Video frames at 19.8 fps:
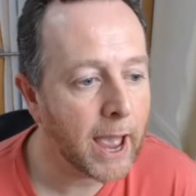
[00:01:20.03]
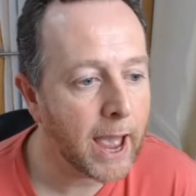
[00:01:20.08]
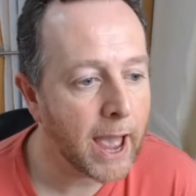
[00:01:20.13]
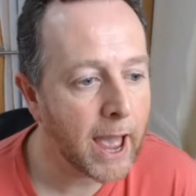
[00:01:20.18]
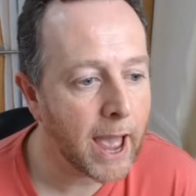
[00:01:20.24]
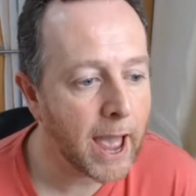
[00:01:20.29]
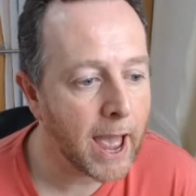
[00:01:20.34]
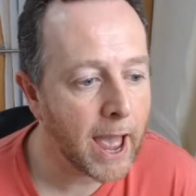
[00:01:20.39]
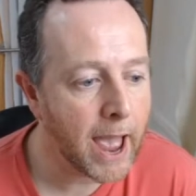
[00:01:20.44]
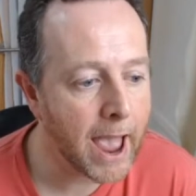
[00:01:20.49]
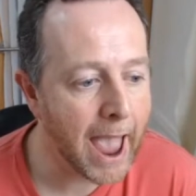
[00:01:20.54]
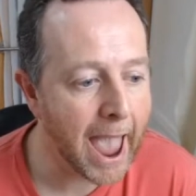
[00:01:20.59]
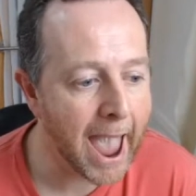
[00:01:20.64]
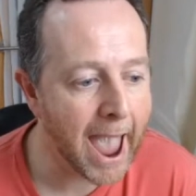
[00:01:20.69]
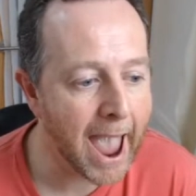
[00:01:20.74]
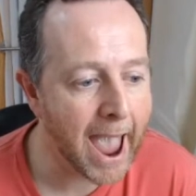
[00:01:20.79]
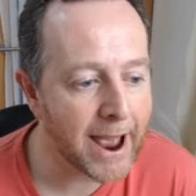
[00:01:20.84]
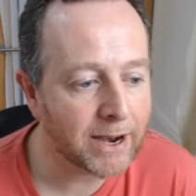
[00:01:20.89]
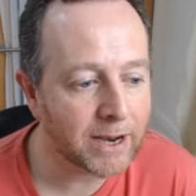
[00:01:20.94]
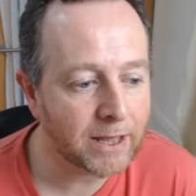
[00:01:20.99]

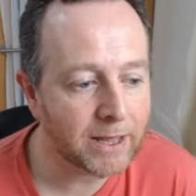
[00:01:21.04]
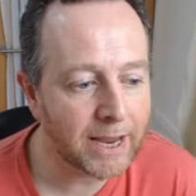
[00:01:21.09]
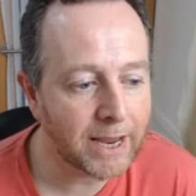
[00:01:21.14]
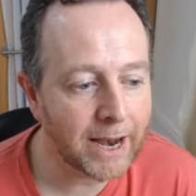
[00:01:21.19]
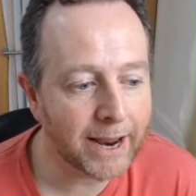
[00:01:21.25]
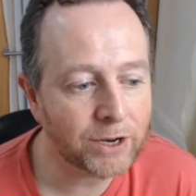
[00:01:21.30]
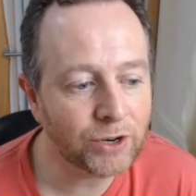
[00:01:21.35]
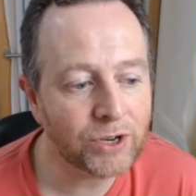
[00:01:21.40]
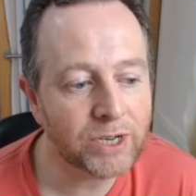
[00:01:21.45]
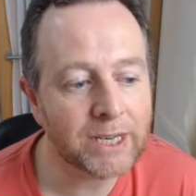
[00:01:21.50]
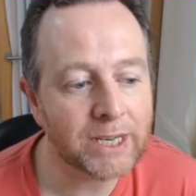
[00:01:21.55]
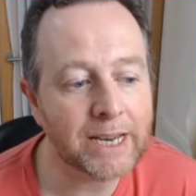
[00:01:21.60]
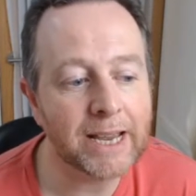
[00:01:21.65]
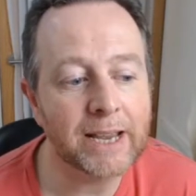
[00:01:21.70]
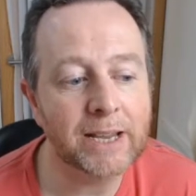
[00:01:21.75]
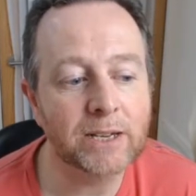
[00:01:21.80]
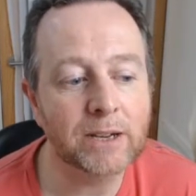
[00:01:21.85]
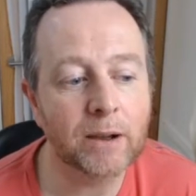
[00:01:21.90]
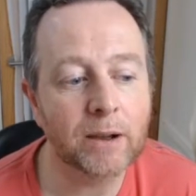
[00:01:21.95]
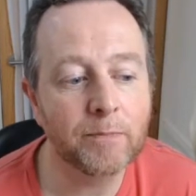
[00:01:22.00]
and the
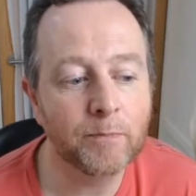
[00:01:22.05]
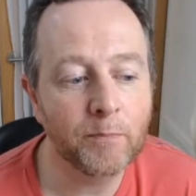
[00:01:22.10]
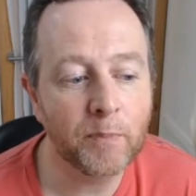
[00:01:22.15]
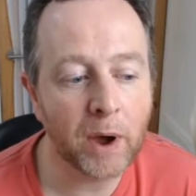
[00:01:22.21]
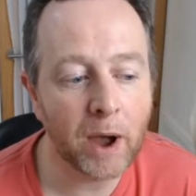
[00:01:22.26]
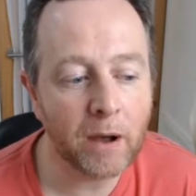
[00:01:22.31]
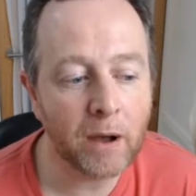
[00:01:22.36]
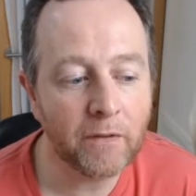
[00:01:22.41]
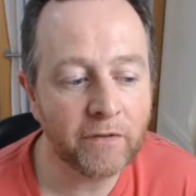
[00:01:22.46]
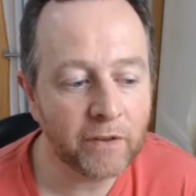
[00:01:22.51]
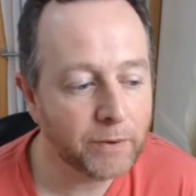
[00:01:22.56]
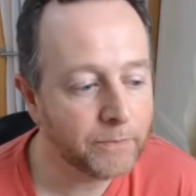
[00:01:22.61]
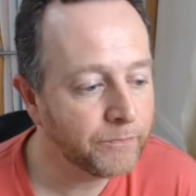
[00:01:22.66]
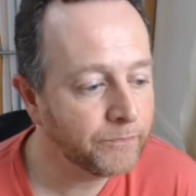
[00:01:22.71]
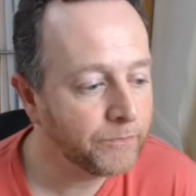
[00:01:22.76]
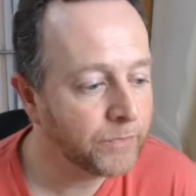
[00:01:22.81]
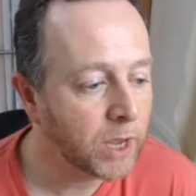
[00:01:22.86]
electricity is above.